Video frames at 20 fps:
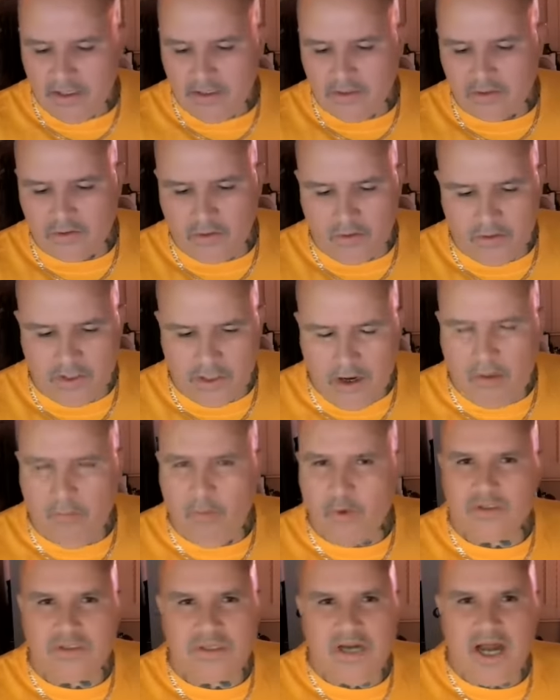So he
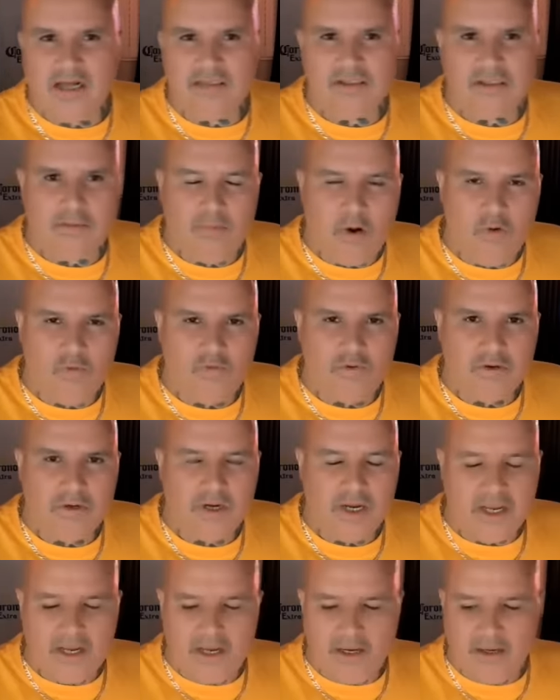almost knocks him over.
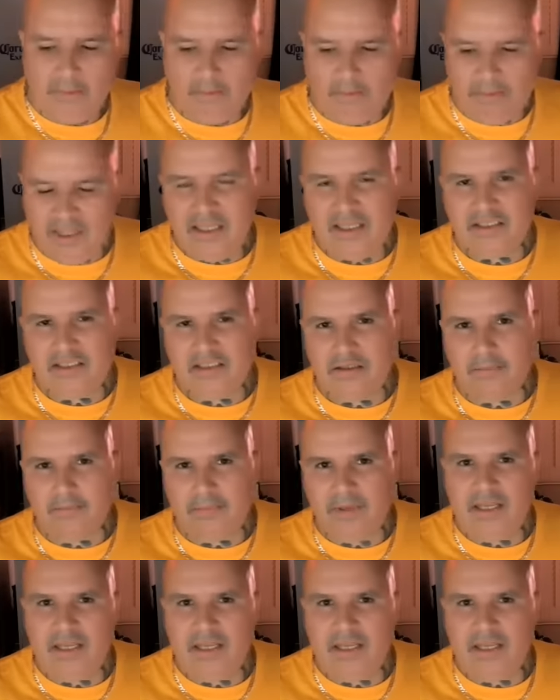And Beast,